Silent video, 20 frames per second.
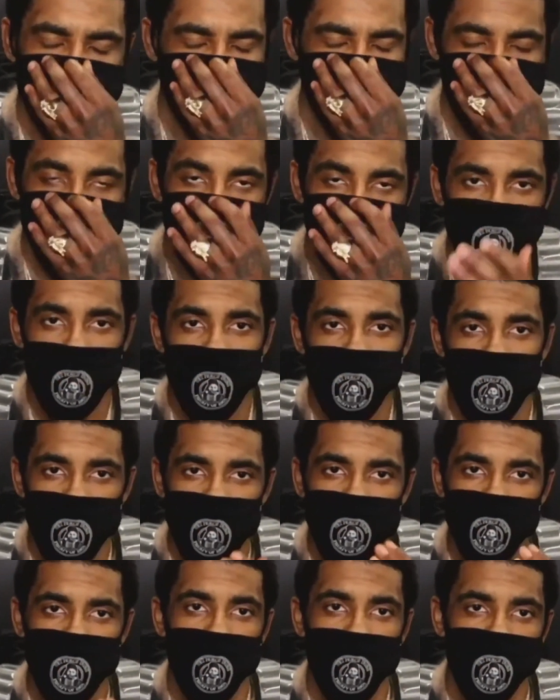stay
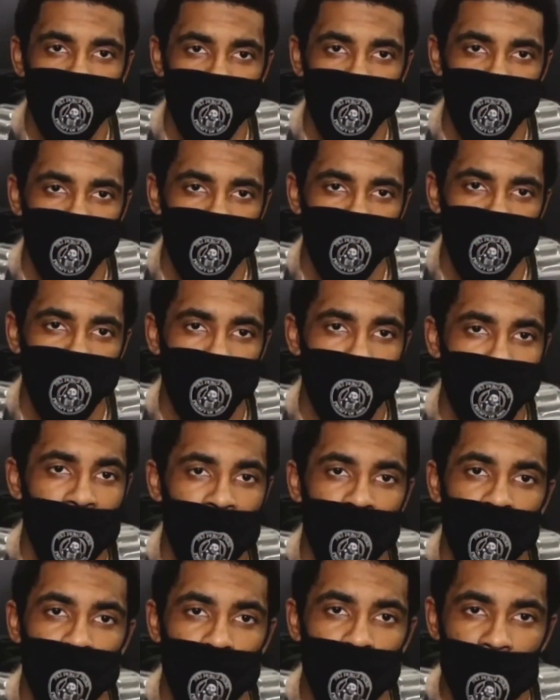connected no
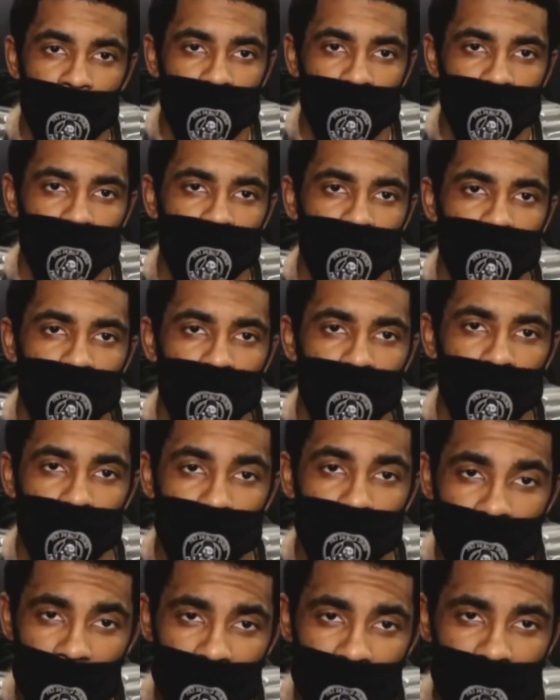matter what. You know,
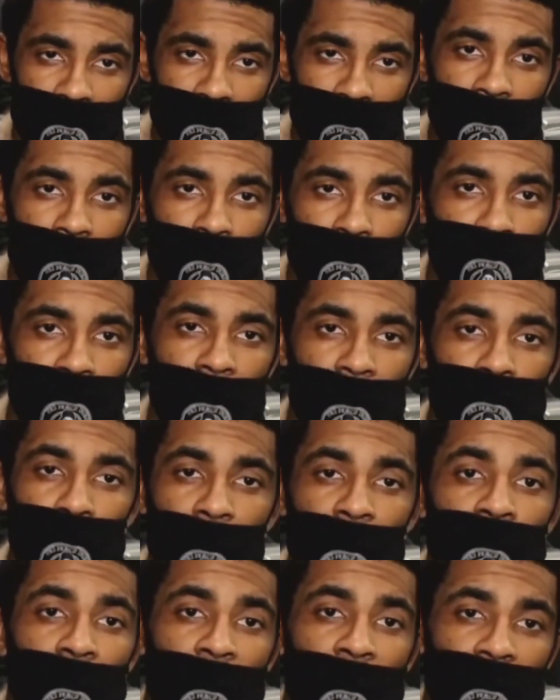stick to the game plan. We
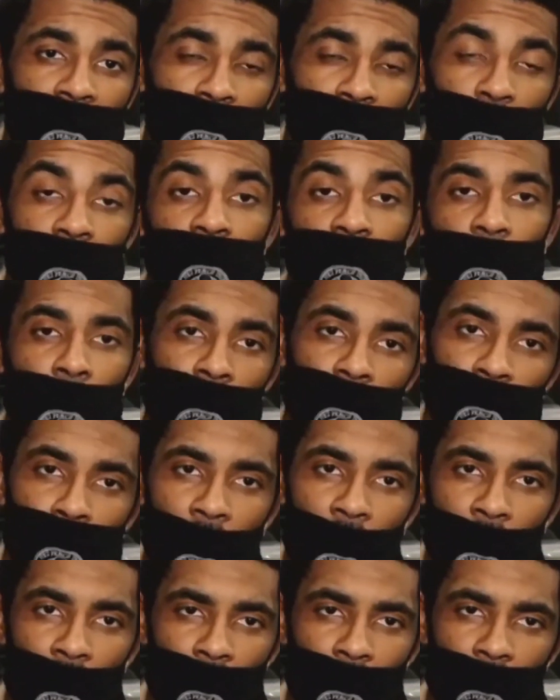trust it. We've talked
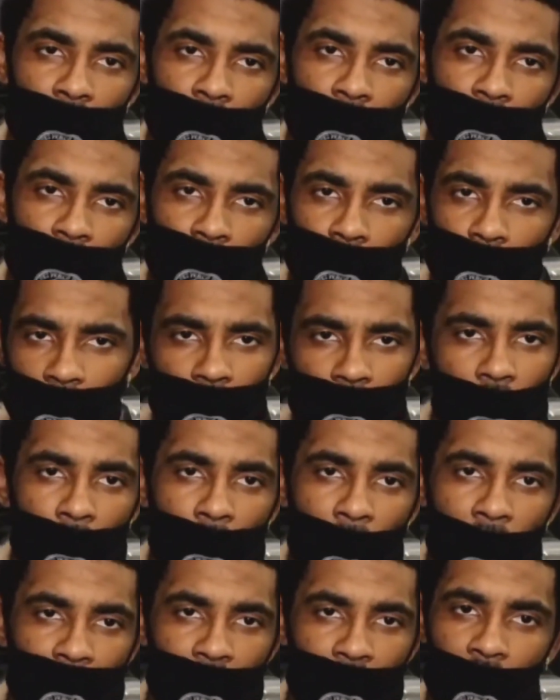about it. So just go
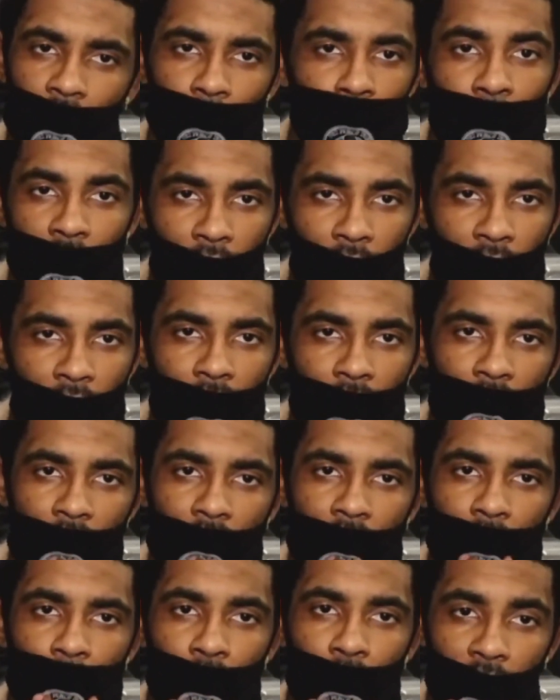out there and play
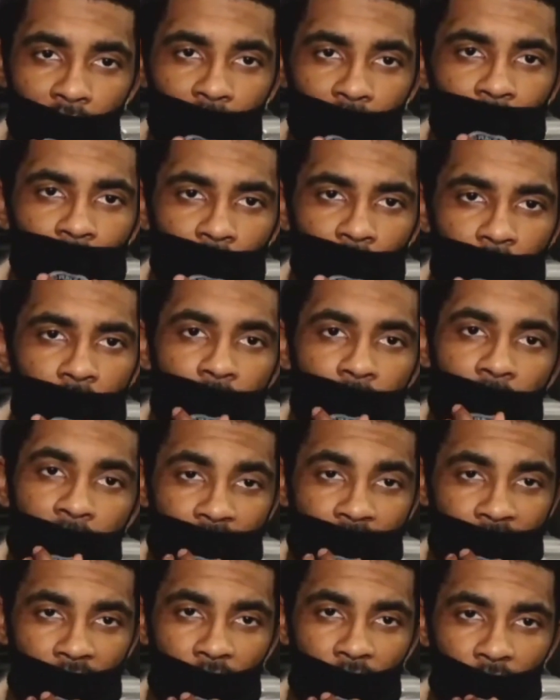and play free and
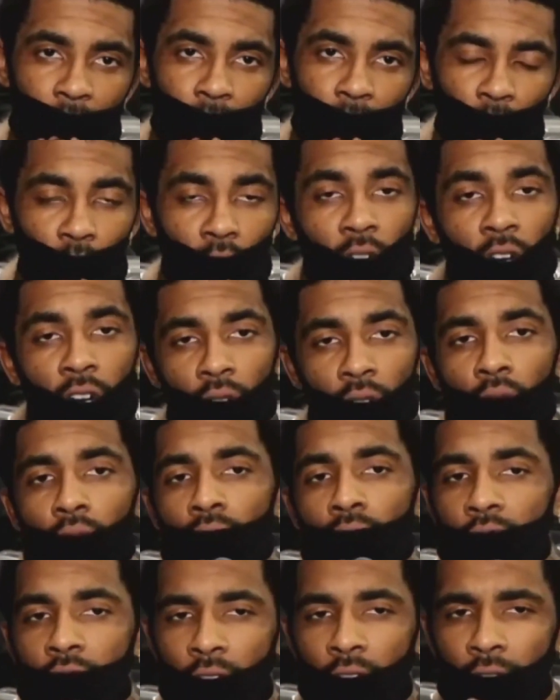execute it. But we're going to
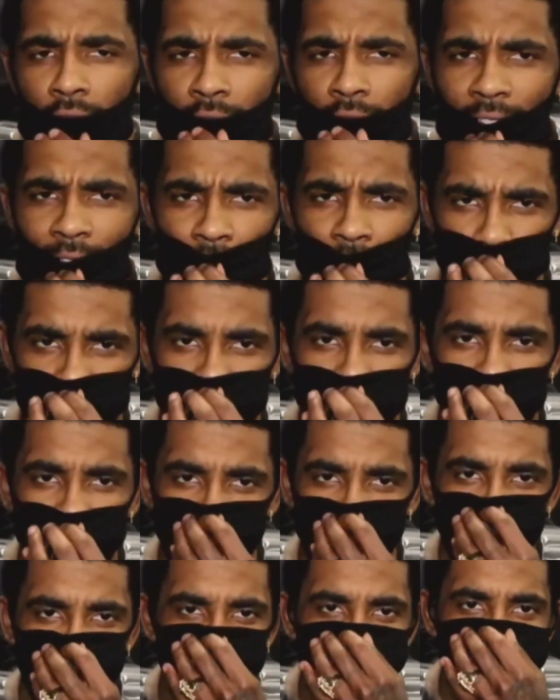hold each other accountable. I know
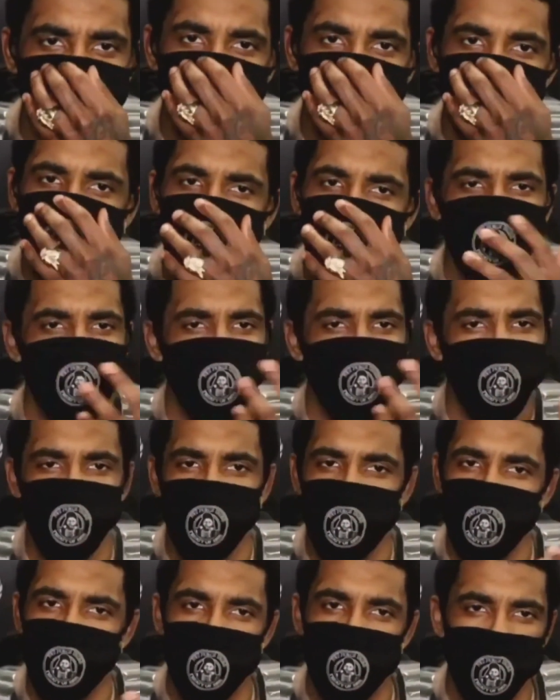you see on
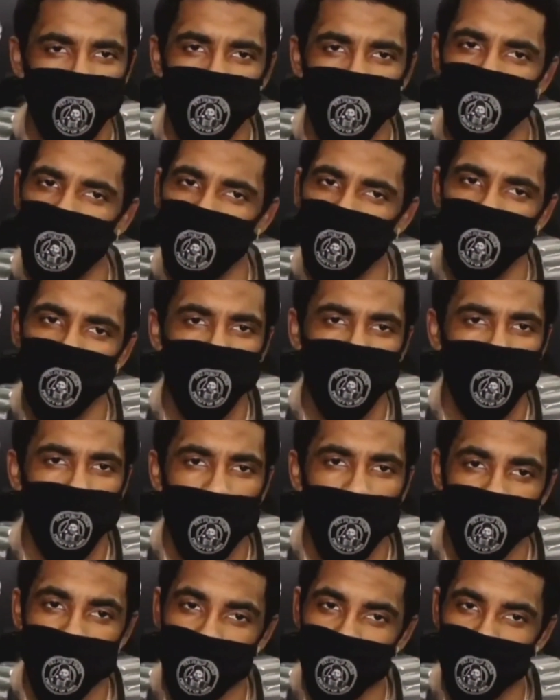TV or when you were
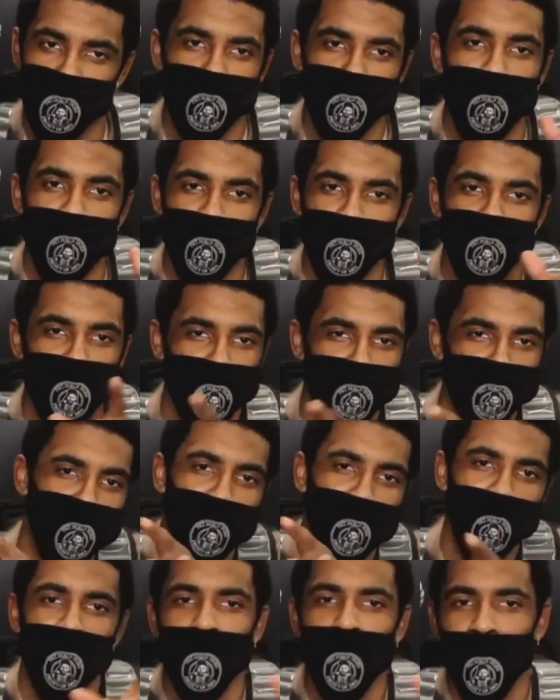watching, we're yelling, we're
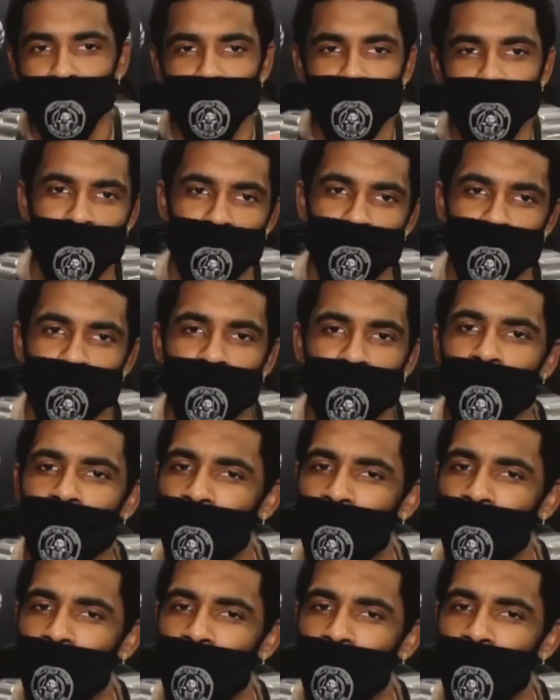pointing at each other.